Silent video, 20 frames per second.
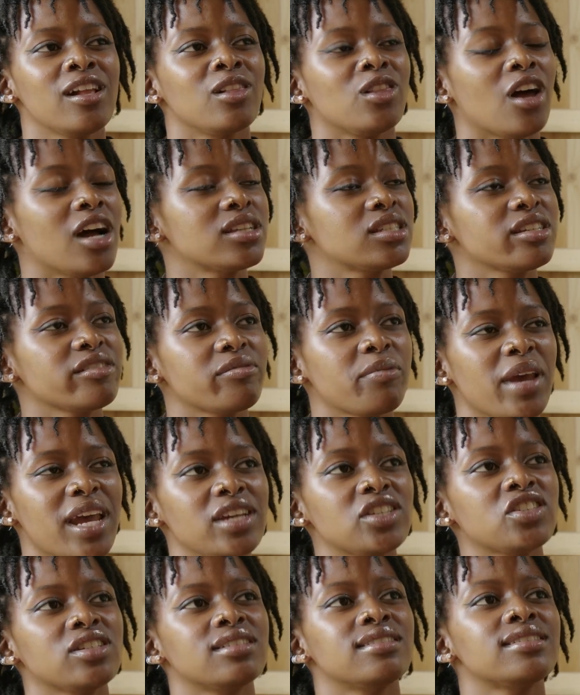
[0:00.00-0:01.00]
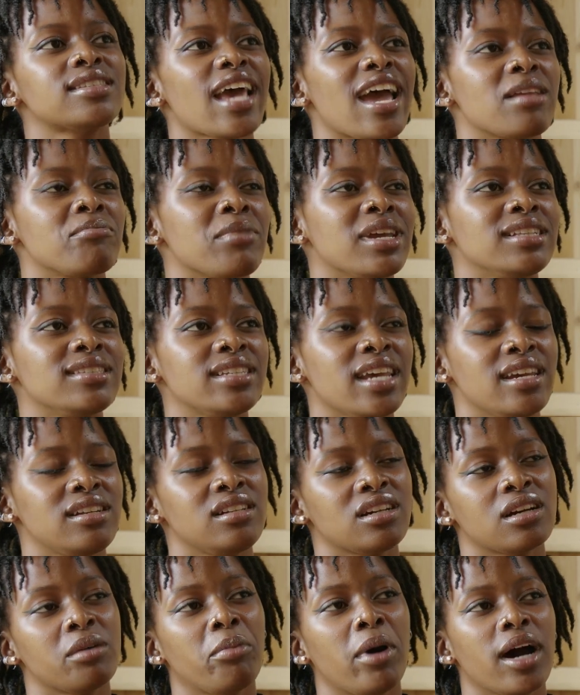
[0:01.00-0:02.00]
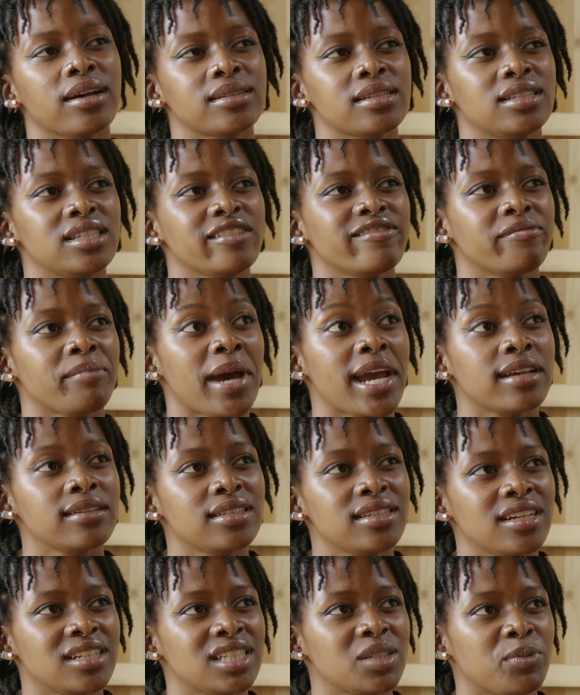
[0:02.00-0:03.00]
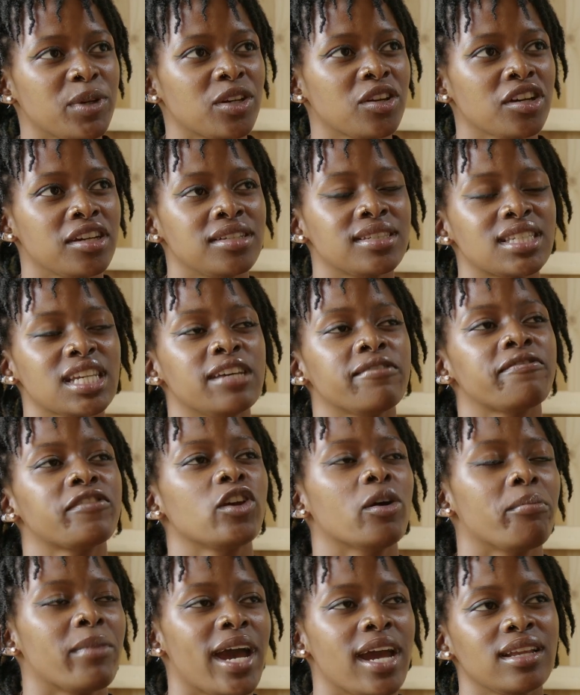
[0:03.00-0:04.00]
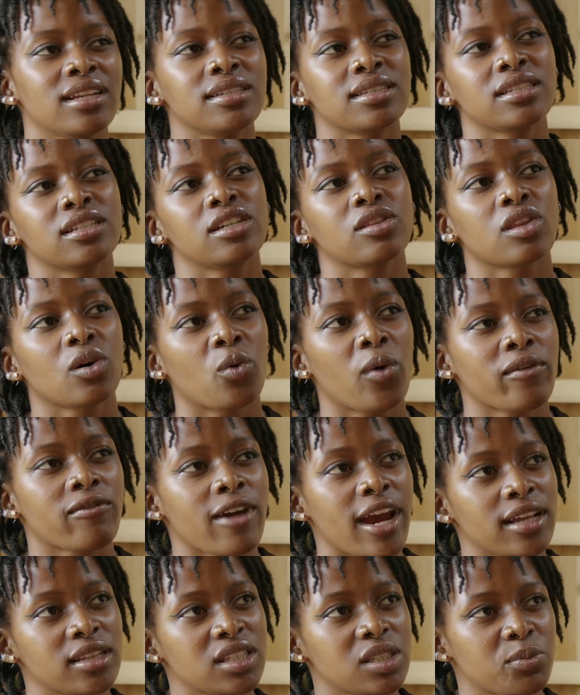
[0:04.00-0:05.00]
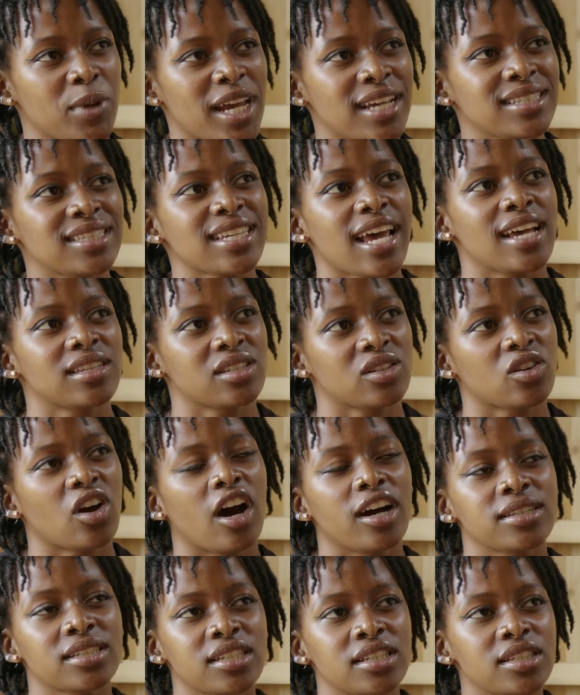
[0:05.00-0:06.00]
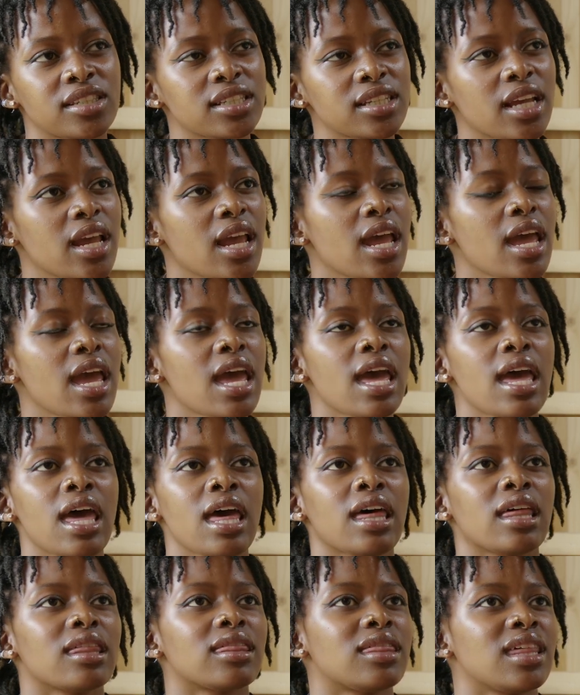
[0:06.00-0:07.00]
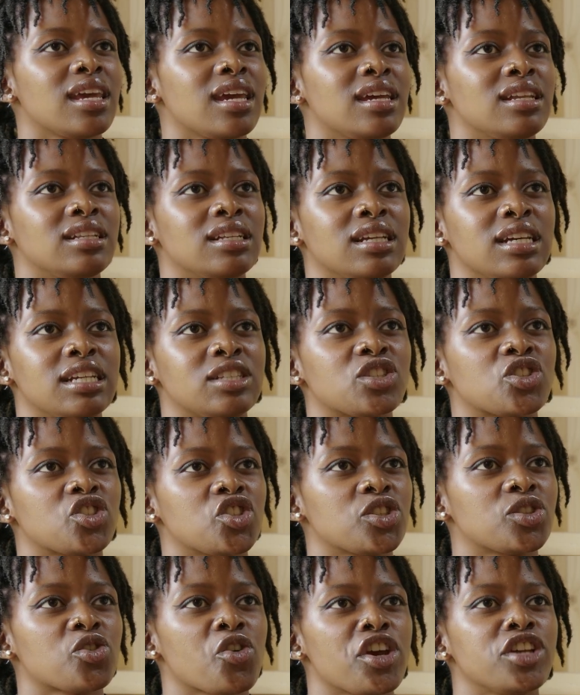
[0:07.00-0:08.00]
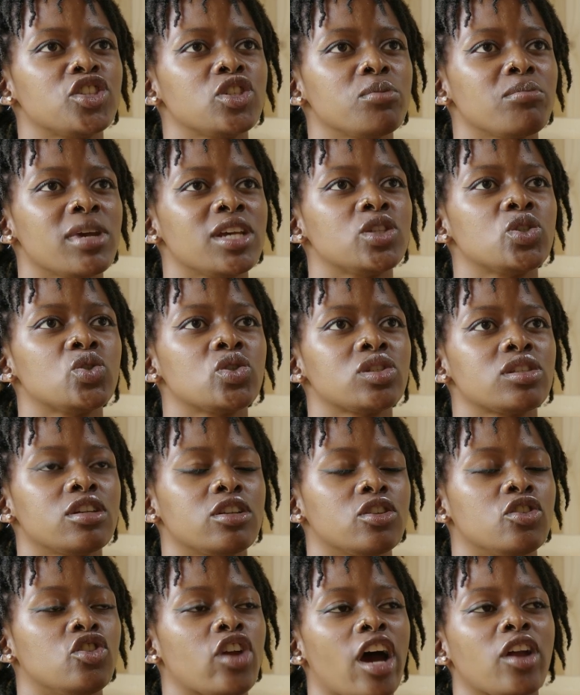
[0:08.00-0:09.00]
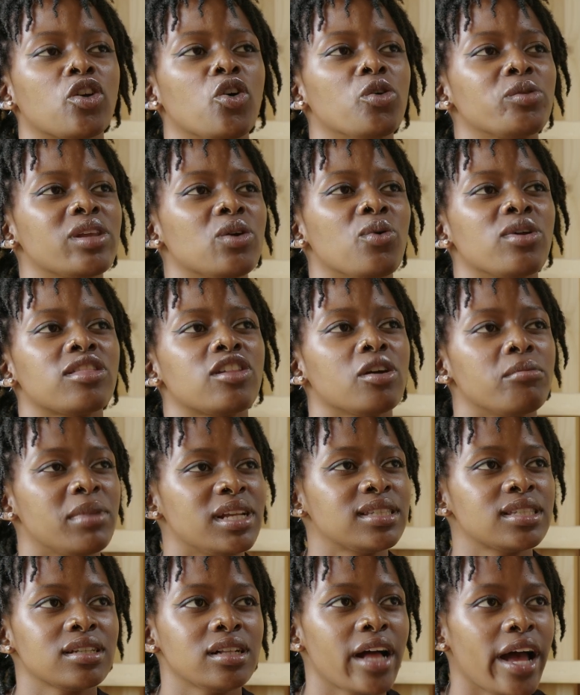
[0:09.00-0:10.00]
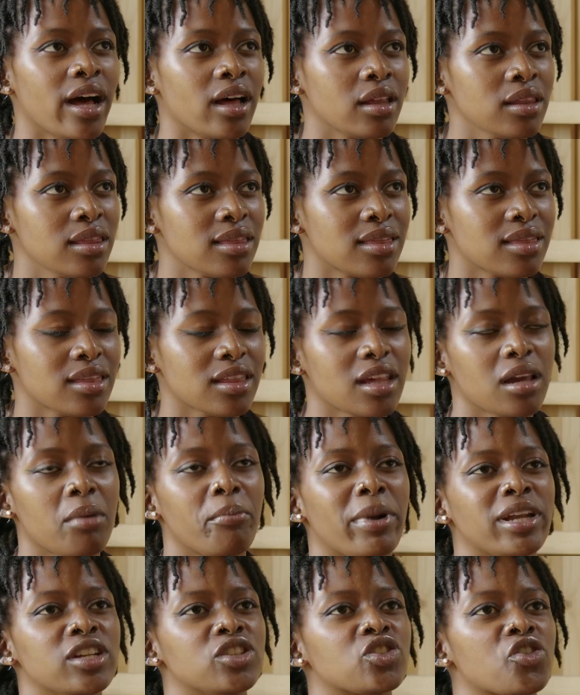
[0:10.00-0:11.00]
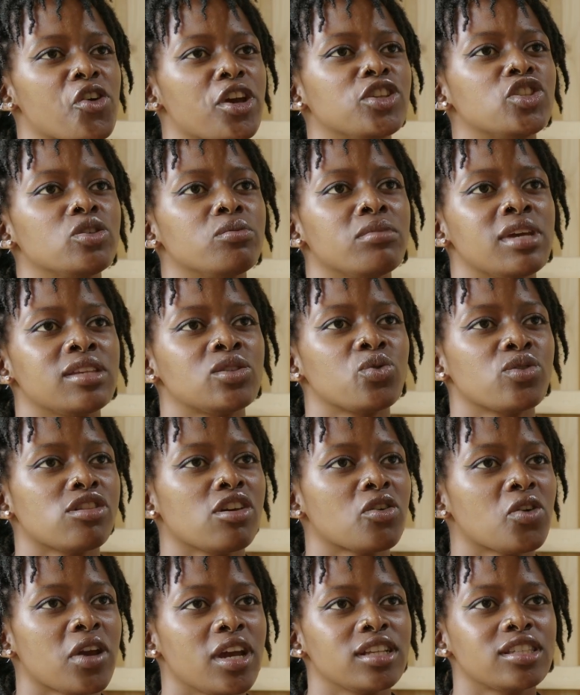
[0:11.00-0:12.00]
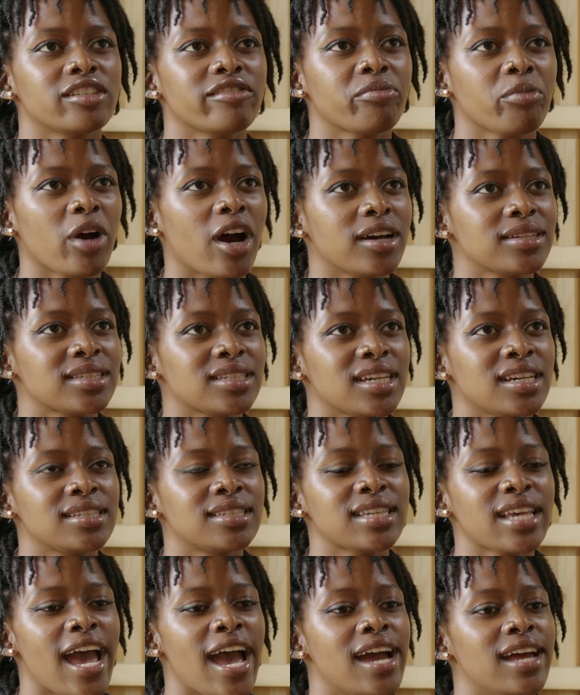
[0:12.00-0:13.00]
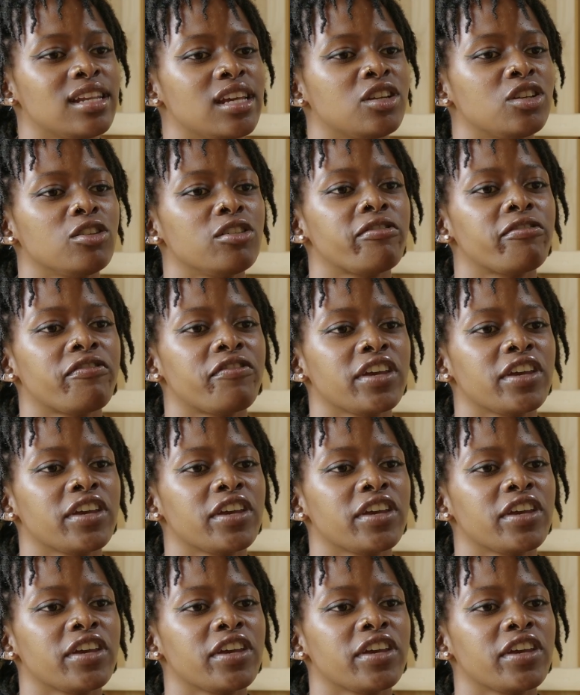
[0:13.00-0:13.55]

Lots of patience and maintaining a positive mindset, because if your mind isn't in the right space as an artist, then it's just going to mess not only with your mental health, but it's going to mess with your creative process, and it'll